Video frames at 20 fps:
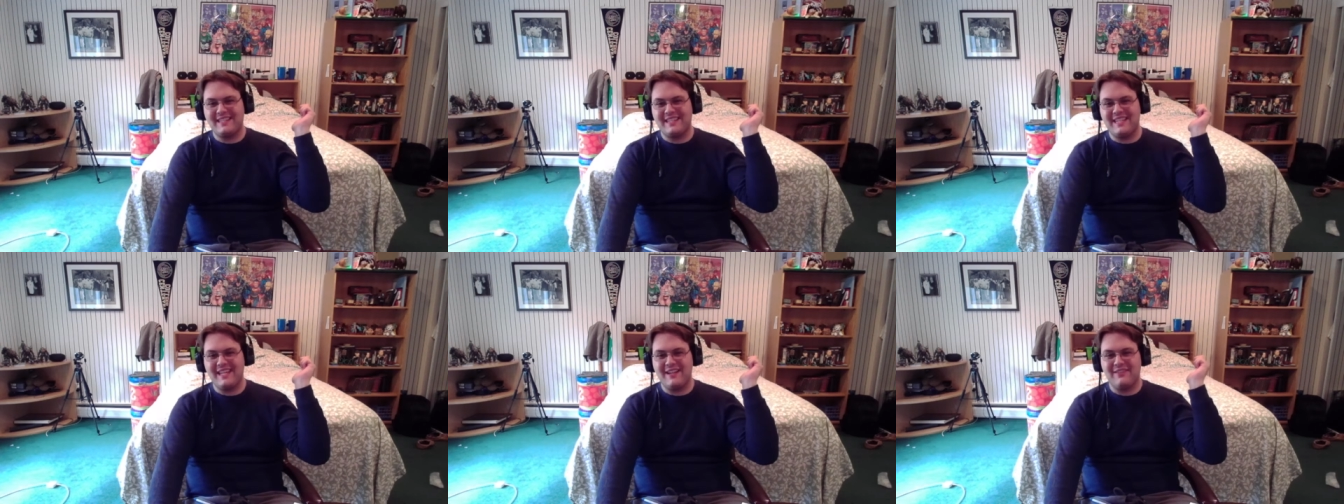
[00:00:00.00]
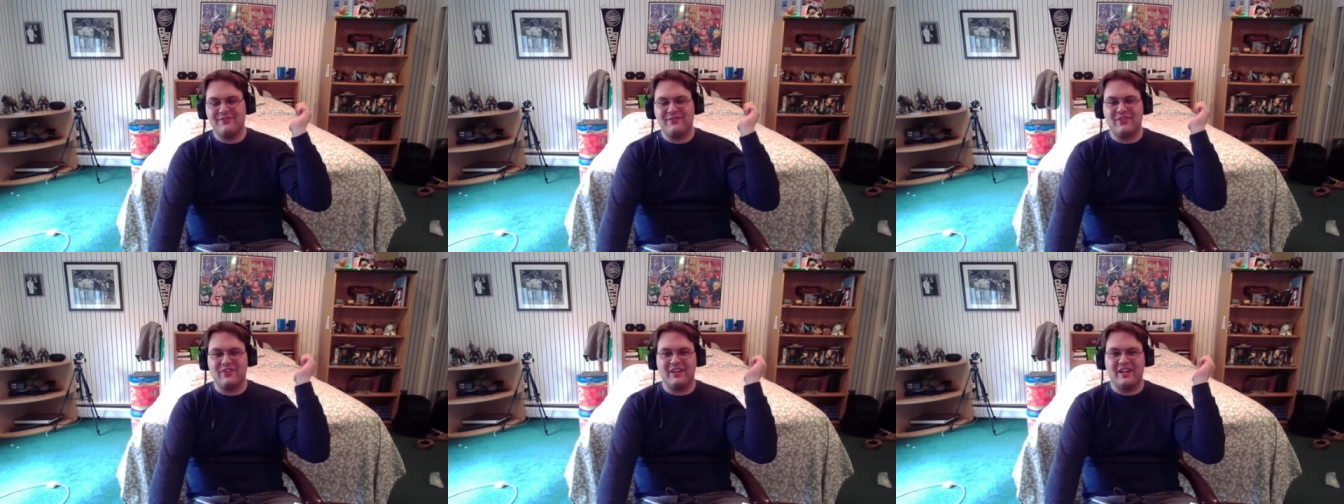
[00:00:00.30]

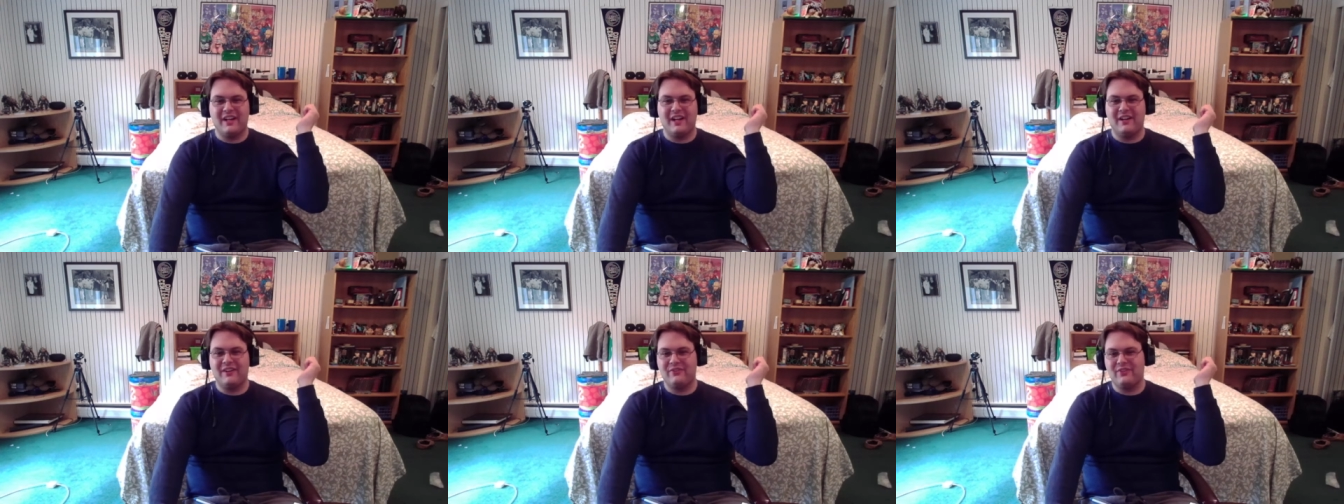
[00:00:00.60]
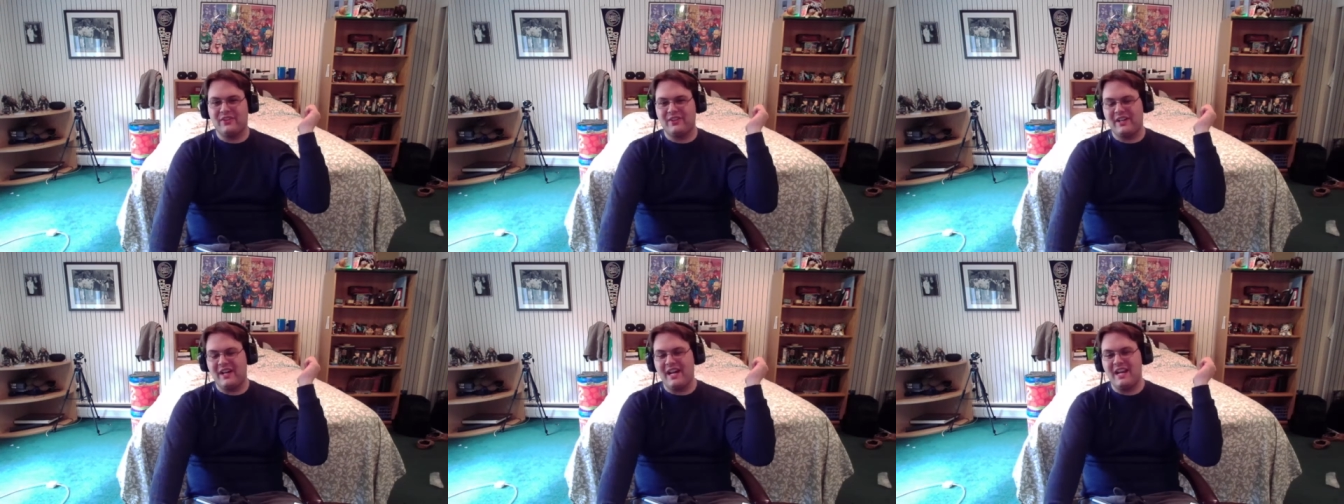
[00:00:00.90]
kit
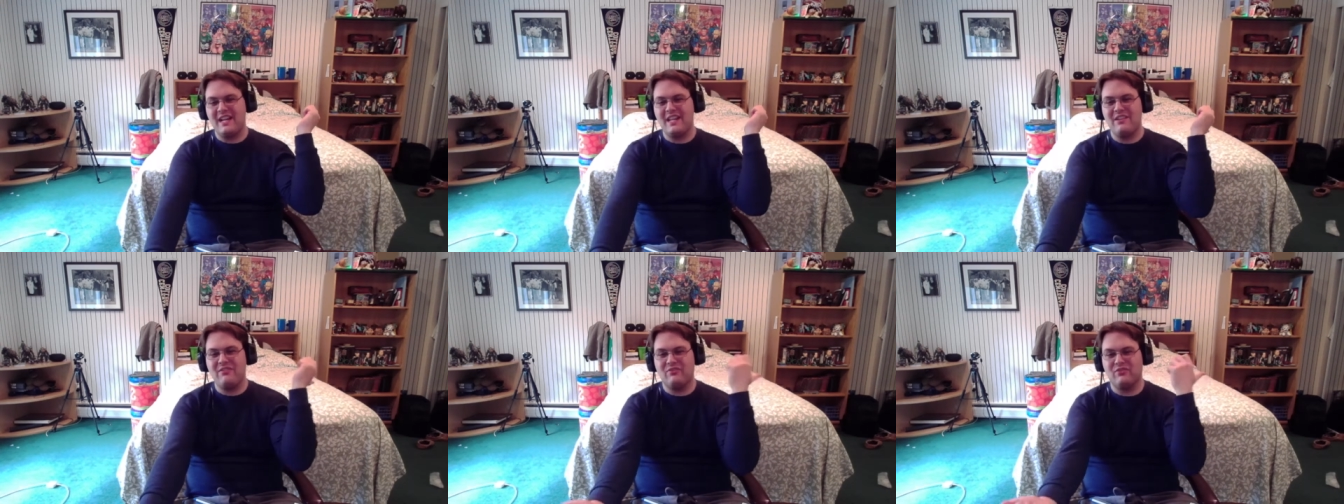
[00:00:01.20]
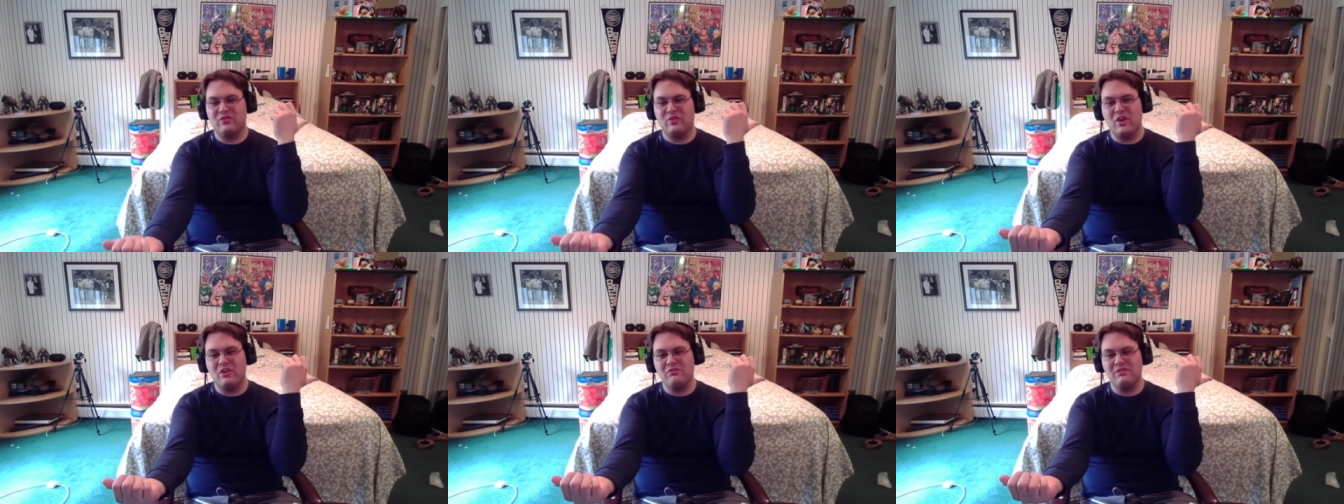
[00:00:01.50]
for any
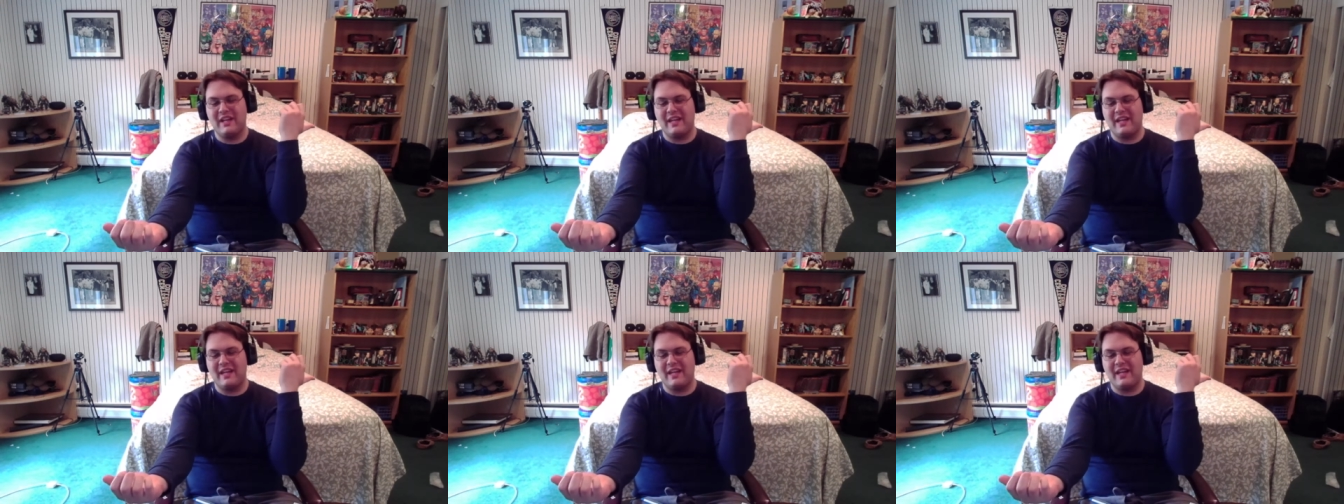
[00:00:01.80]
rogue